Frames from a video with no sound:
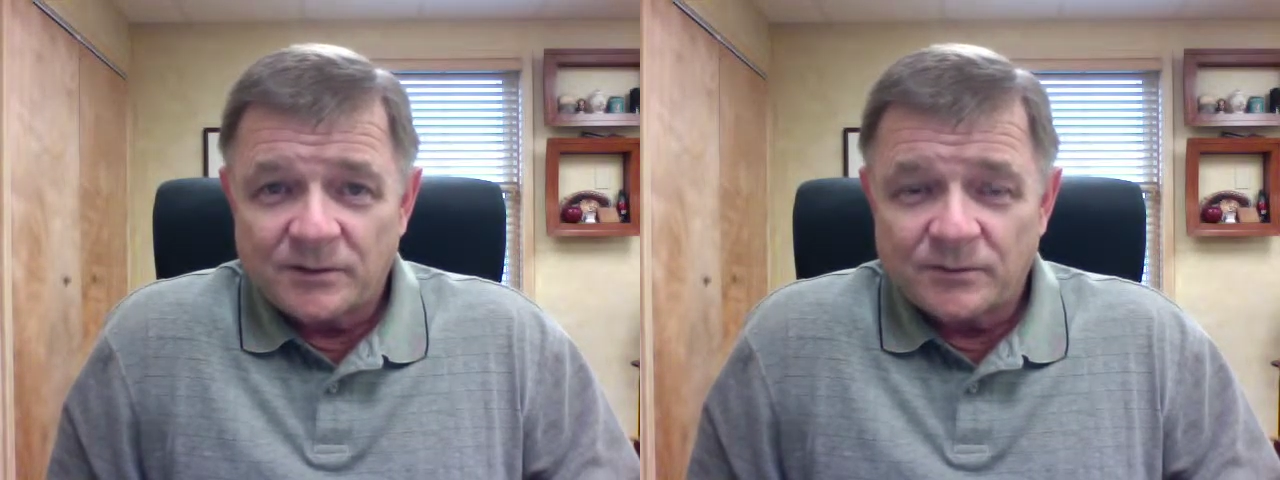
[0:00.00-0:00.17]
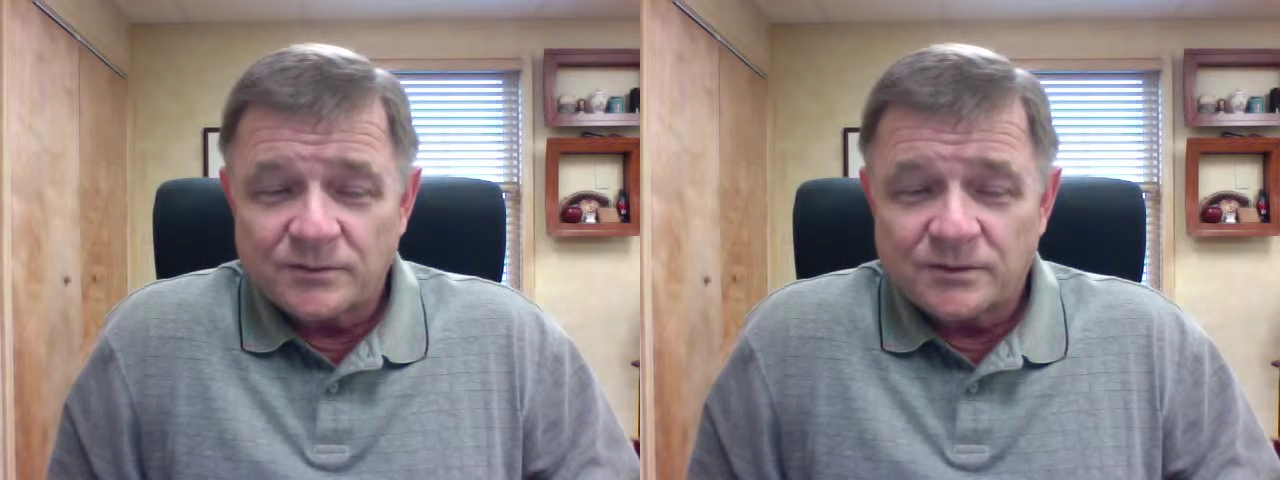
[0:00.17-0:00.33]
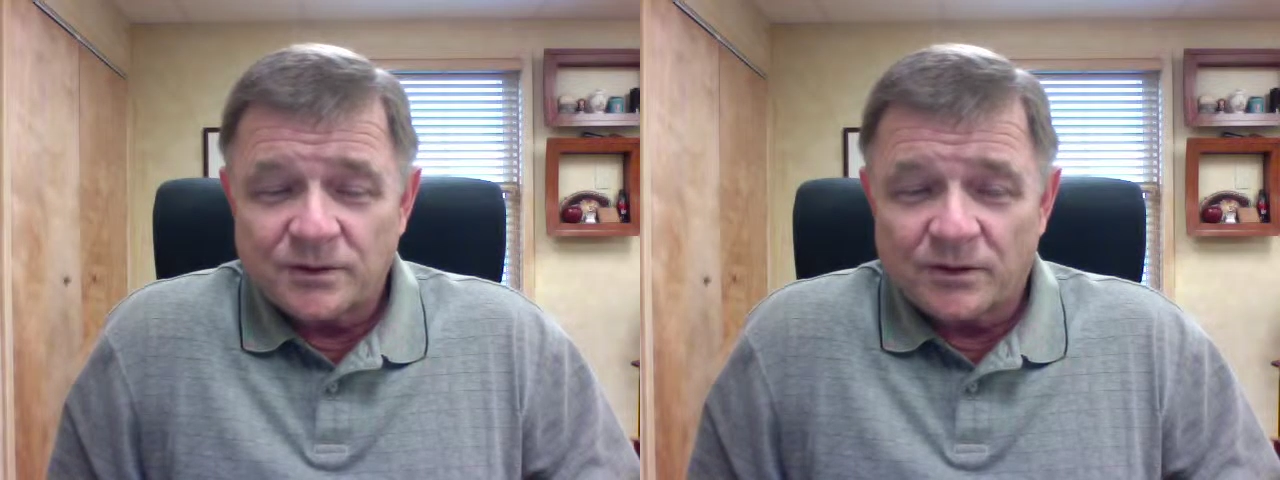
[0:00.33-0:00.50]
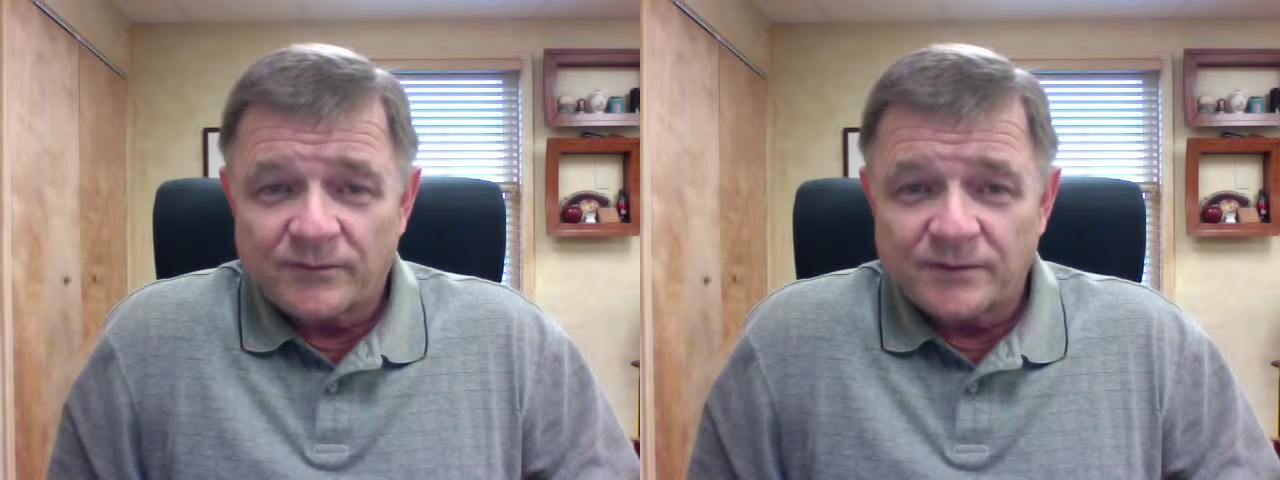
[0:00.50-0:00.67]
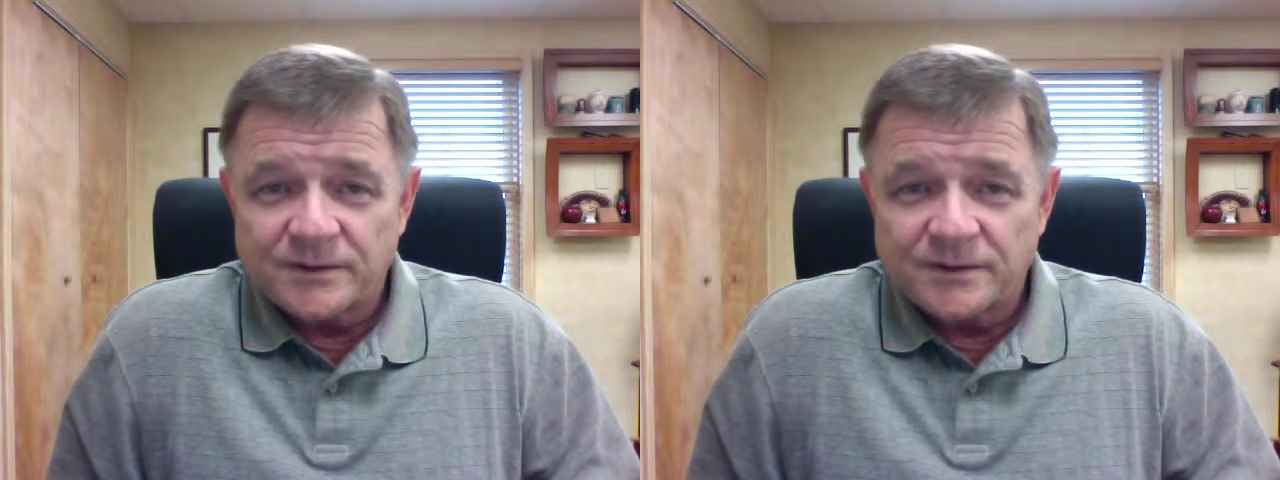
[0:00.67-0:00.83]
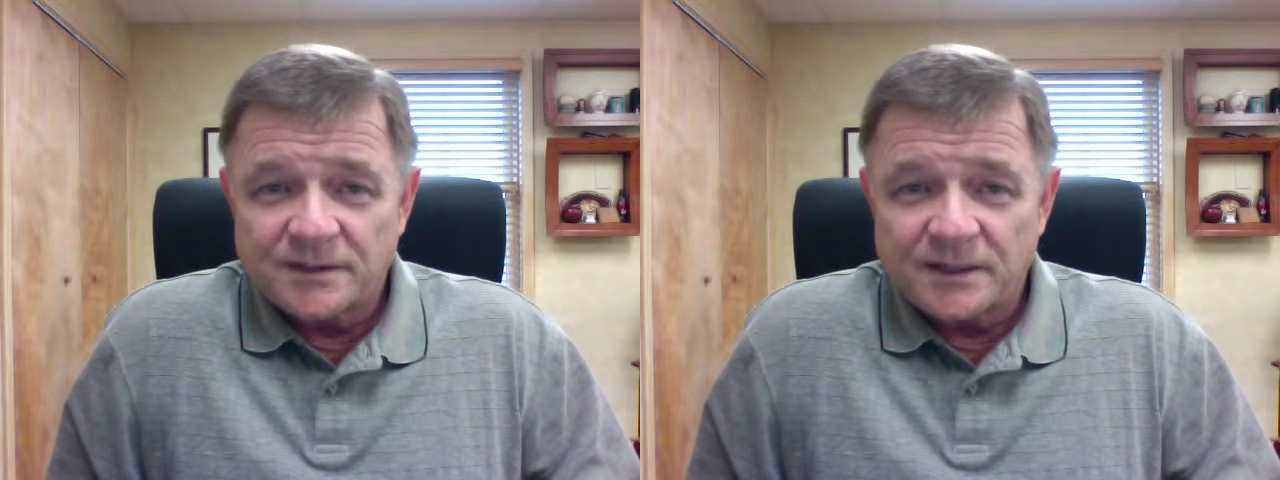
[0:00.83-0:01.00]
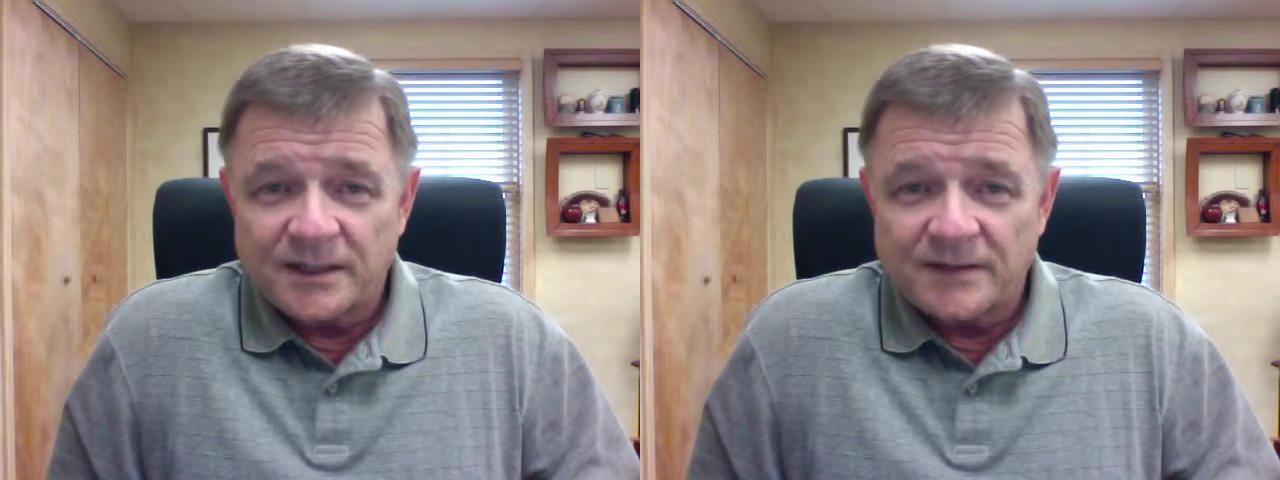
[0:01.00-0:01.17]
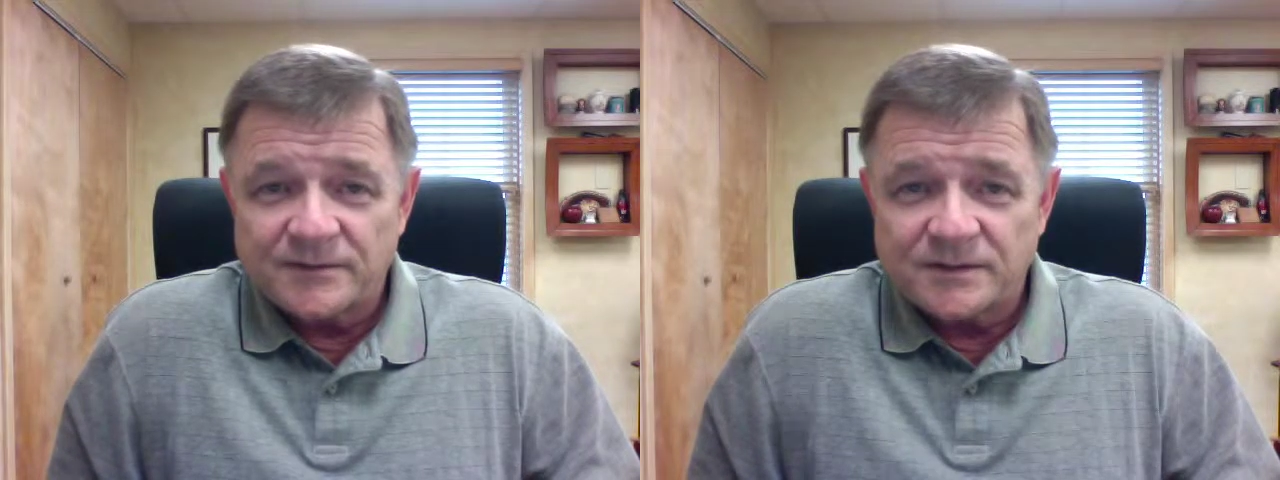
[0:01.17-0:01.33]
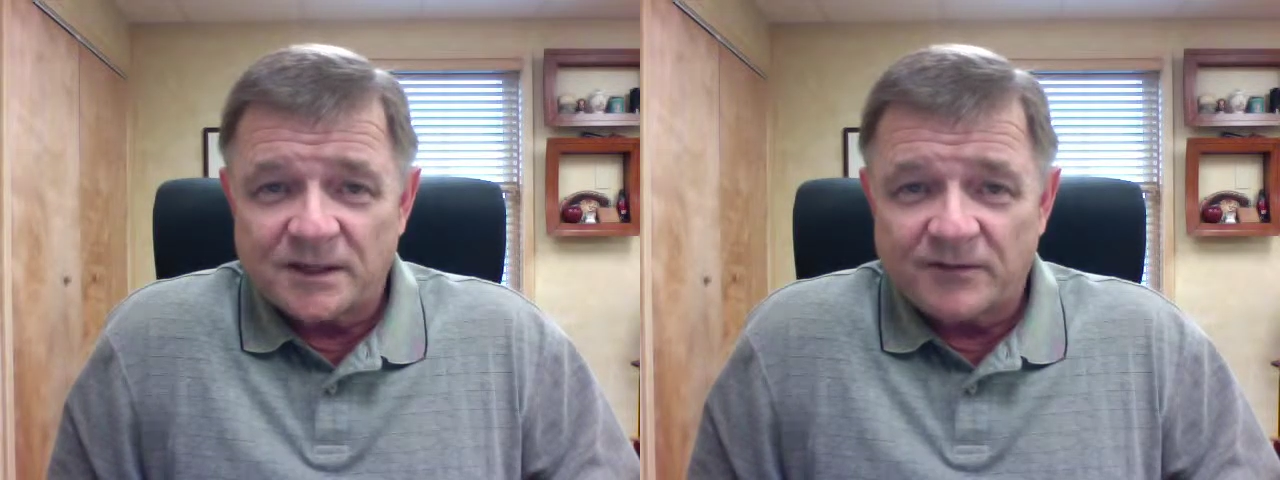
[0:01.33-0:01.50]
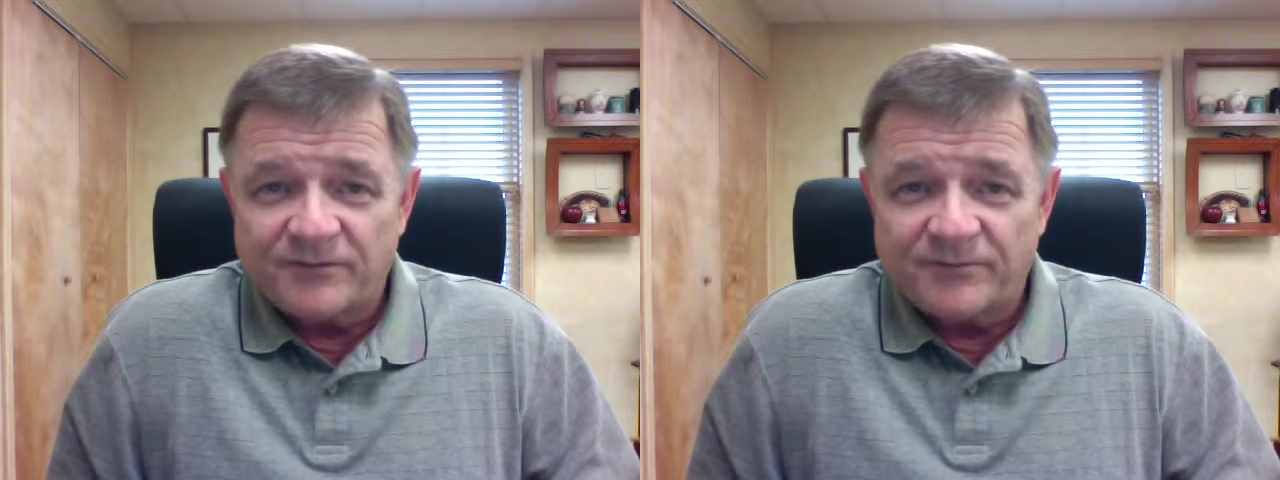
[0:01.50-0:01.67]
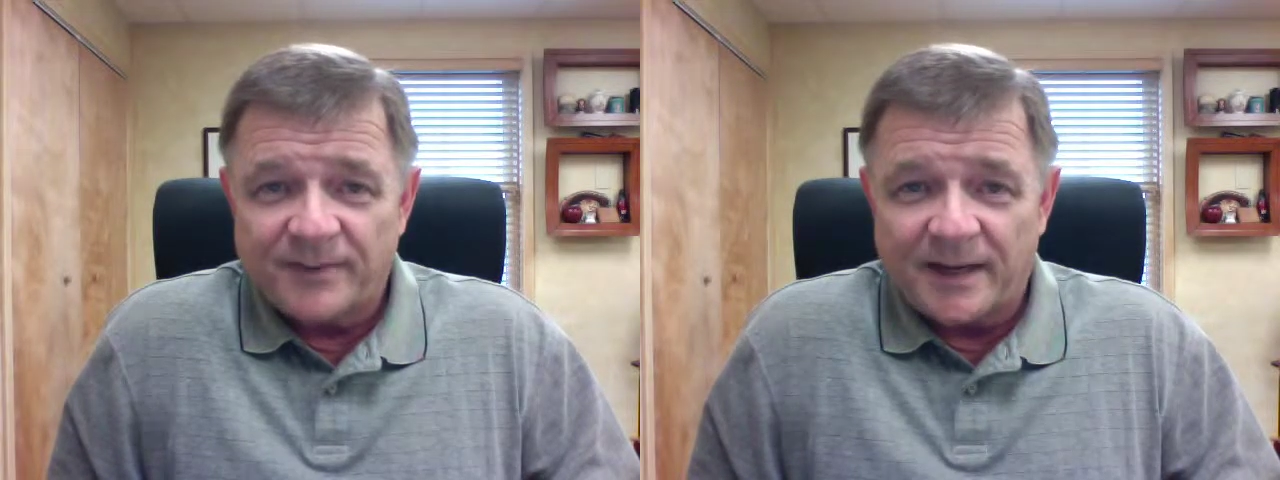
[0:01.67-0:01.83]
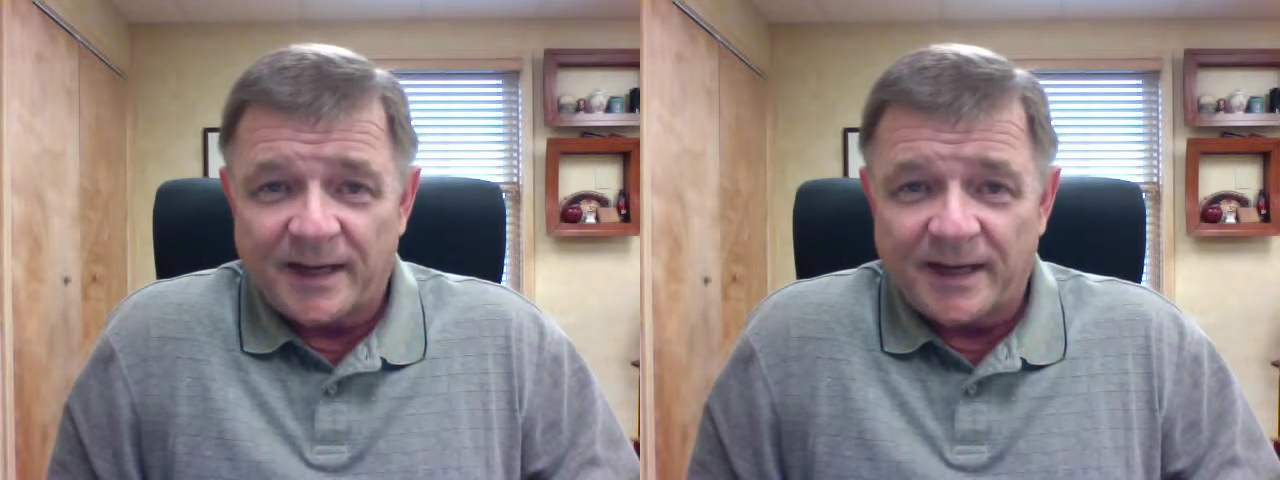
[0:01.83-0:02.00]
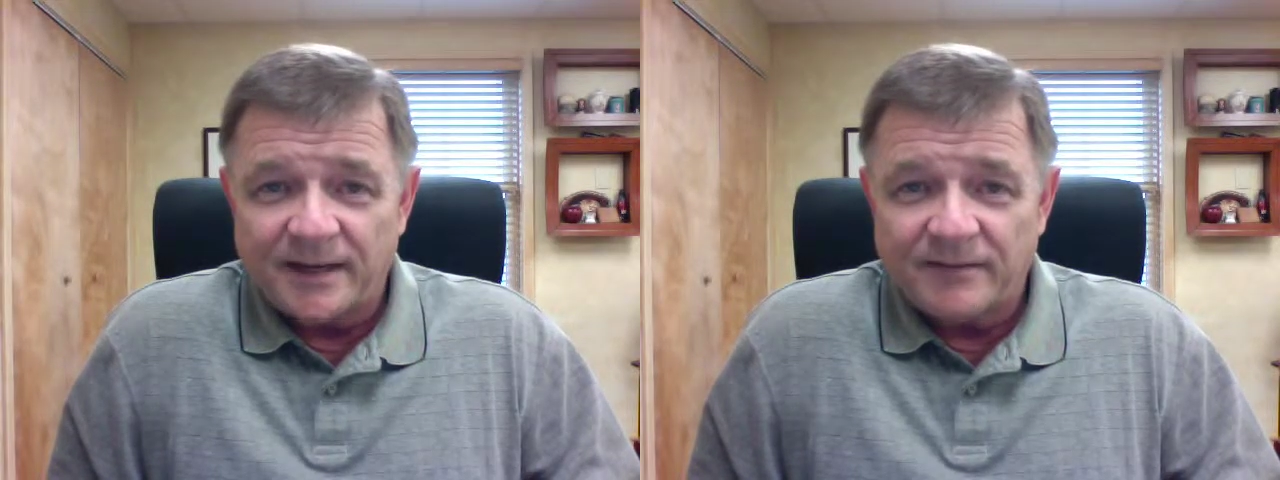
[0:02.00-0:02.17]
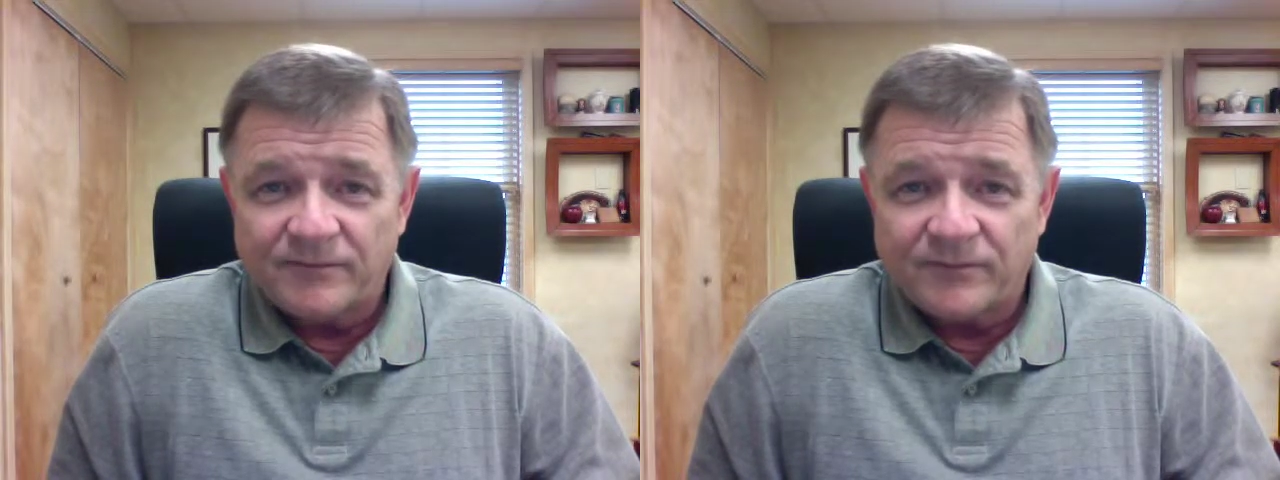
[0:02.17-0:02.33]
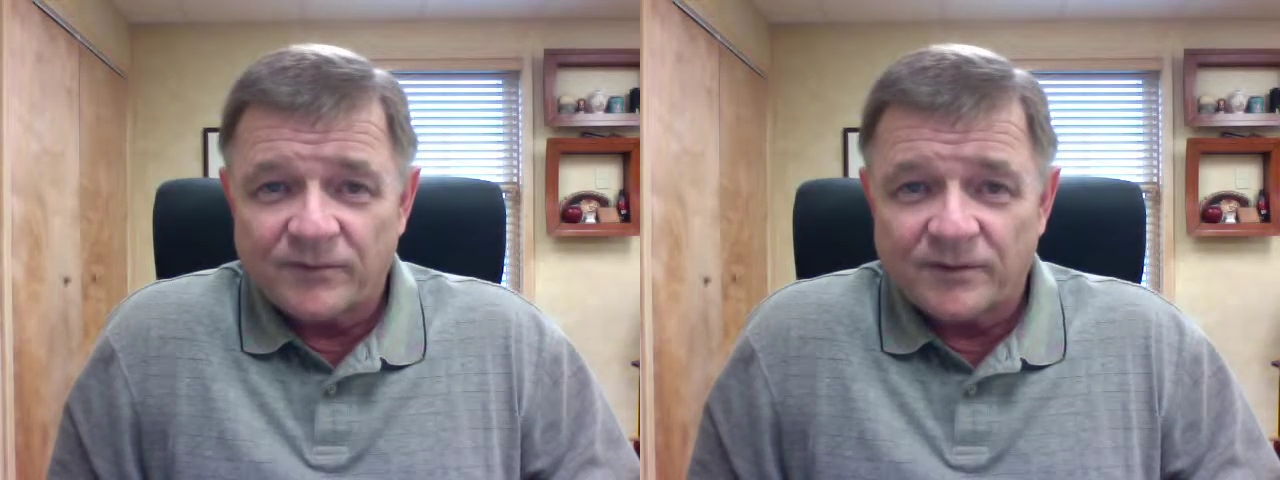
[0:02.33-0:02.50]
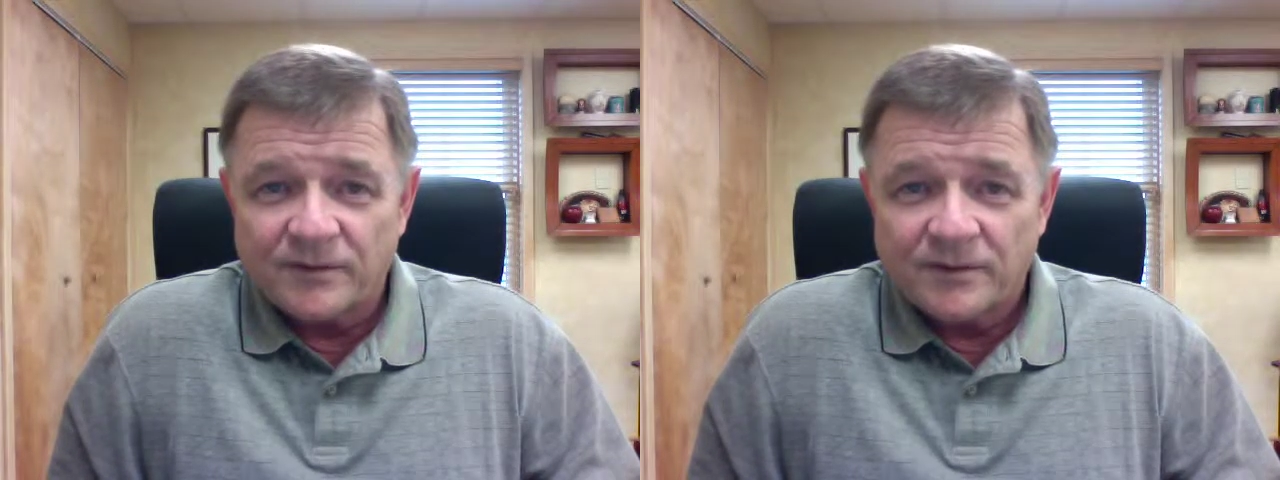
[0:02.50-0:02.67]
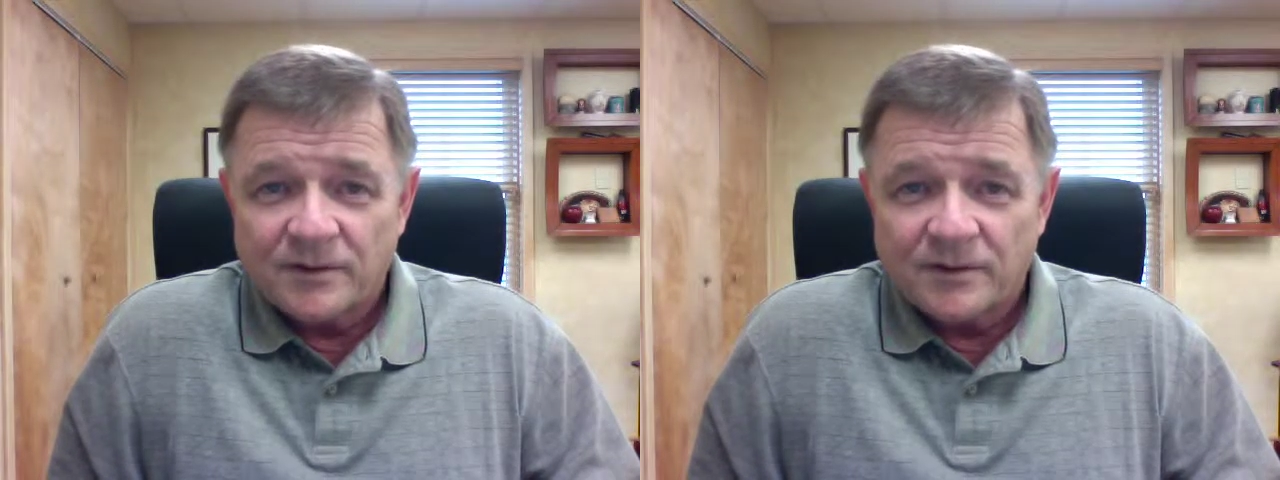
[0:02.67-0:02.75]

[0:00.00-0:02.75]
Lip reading: own servants to leave stuff behind for